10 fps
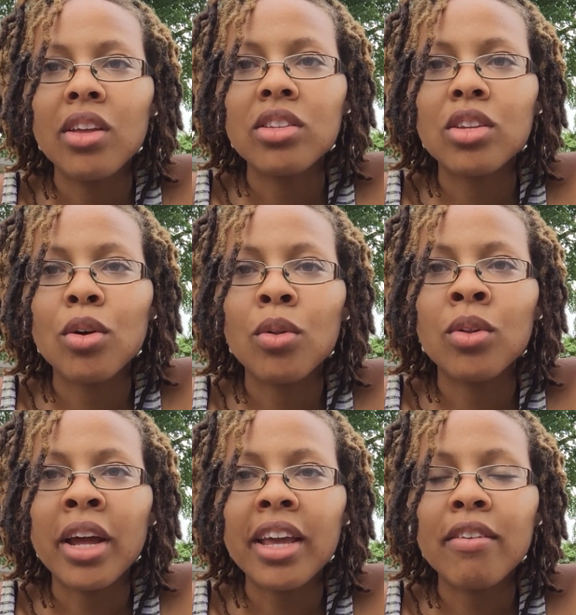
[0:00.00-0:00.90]
So
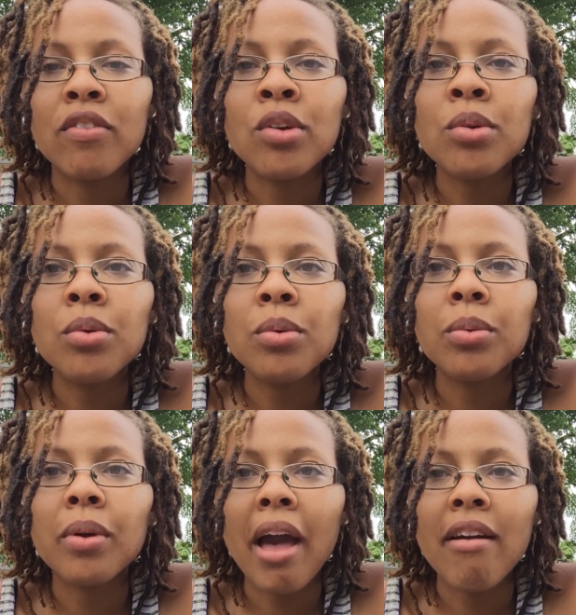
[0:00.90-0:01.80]
like, if you
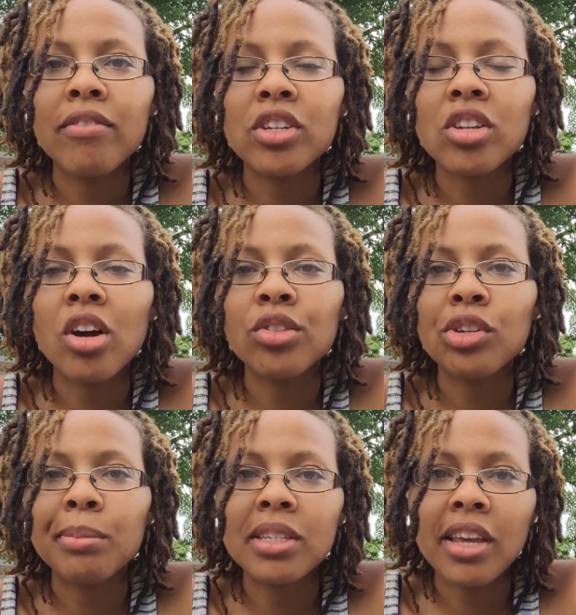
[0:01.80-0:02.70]
have just gone
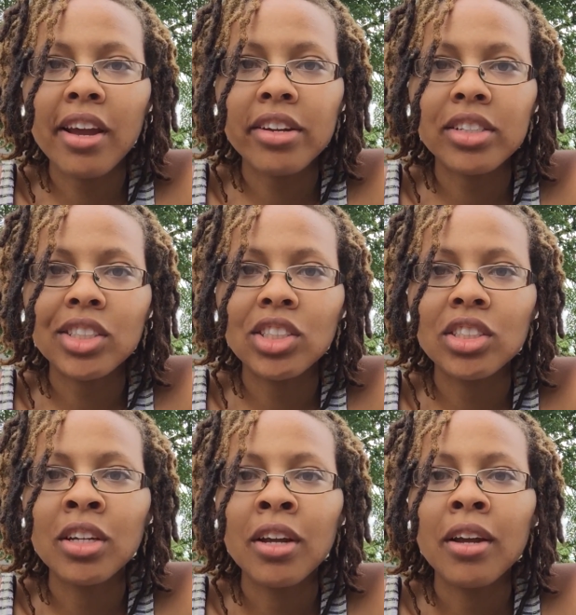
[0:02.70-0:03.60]
through a
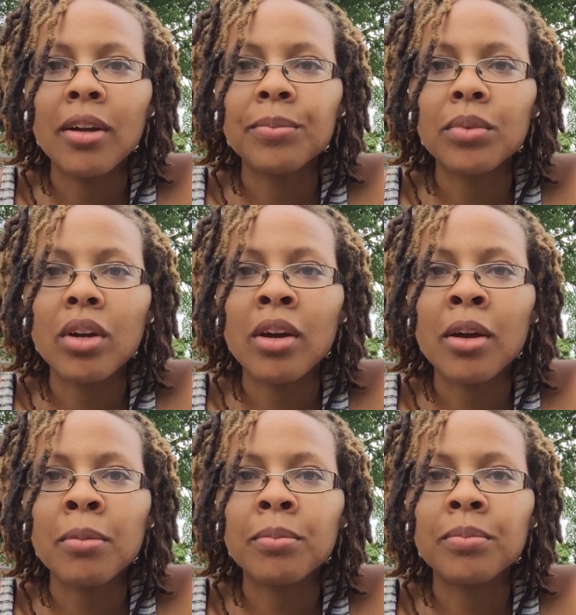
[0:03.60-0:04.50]
miscarriage
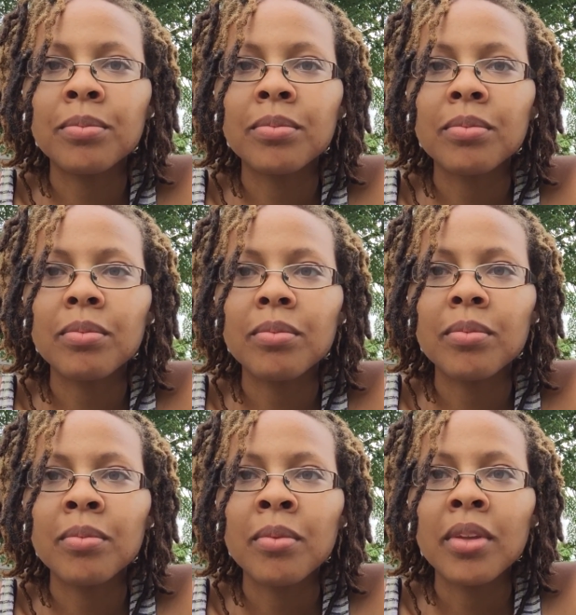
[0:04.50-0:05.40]
and
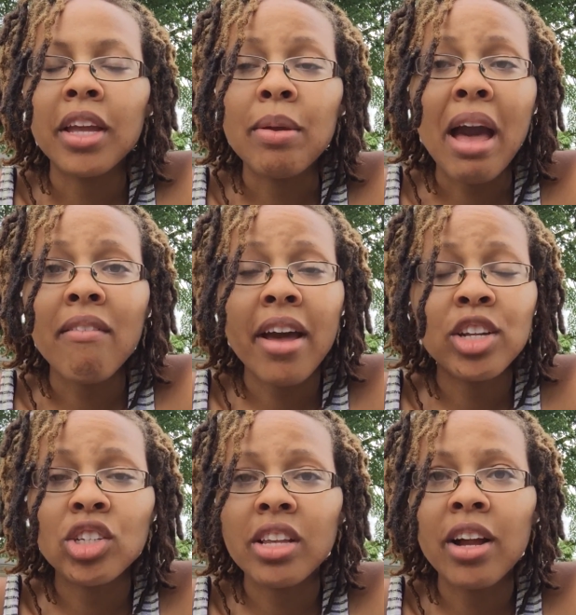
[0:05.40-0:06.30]
you haven't
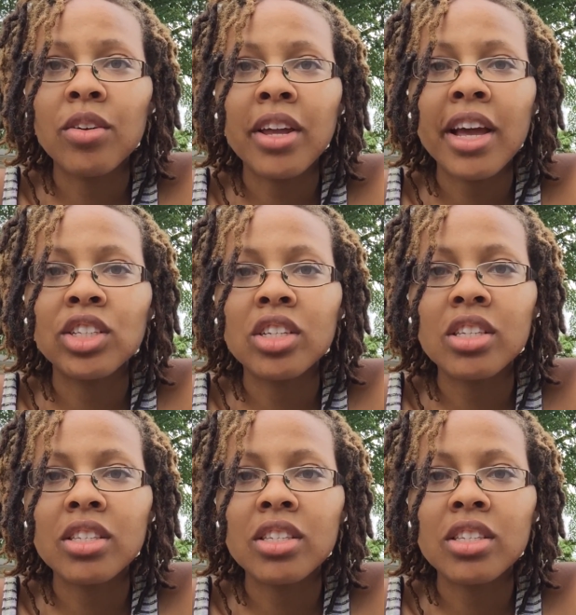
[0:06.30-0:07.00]
had your cycle yet,